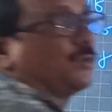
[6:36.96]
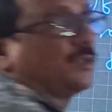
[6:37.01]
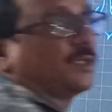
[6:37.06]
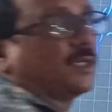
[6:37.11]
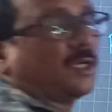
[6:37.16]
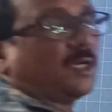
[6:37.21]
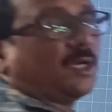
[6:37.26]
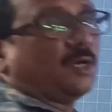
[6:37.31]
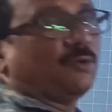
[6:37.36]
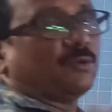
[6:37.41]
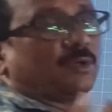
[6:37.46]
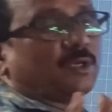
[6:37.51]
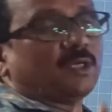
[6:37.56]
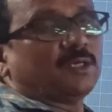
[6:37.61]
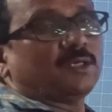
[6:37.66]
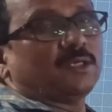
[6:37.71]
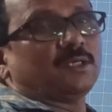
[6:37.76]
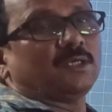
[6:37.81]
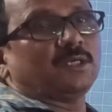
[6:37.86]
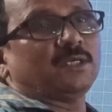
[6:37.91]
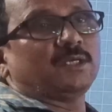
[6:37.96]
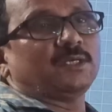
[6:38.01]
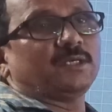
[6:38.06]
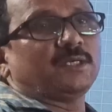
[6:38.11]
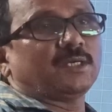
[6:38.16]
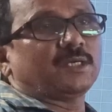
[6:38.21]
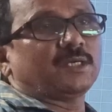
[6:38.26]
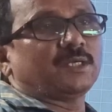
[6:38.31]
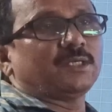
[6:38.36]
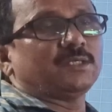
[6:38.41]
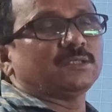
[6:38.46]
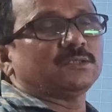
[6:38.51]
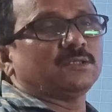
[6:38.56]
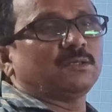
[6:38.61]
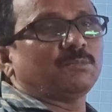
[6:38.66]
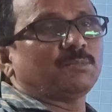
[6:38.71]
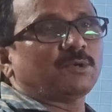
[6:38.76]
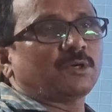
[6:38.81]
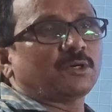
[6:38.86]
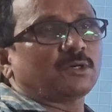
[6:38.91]
we can, how can they decrease the
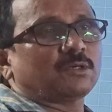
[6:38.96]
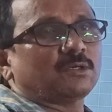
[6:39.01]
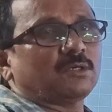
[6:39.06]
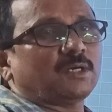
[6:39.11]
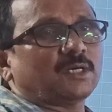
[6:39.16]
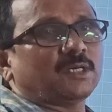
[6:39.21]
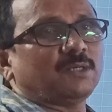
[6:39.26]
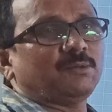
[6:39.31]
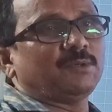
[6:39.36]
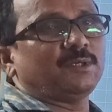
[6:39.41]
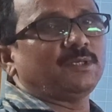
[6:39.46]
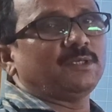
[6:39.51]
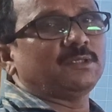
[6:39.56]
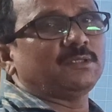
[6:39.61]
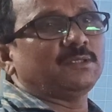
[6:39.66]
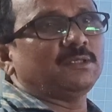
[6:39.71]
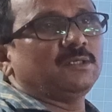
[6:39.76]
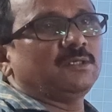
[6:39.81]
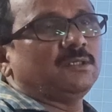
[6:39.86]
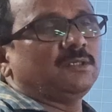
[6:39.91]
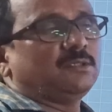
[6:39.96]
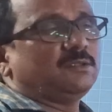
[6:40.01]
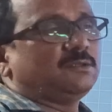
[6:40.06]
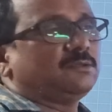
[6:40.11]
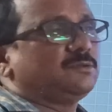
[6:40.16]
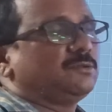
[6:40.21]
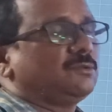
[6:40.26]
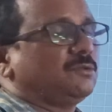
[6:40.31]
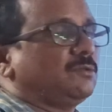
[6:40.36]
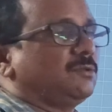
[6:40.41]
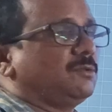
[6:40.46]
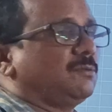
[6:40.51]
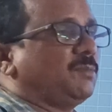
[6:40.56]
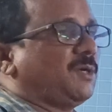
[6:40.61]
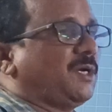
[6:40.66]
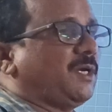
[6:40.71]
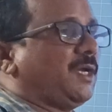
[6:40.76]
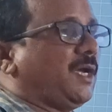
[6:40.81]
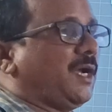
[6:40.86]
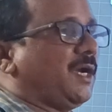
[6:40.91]
product activity? So
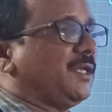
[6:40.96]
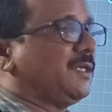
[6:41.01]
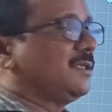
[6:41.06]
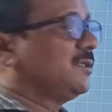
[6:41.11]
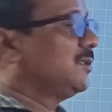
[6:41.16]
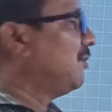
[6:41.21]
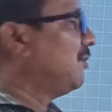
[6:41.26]
by adding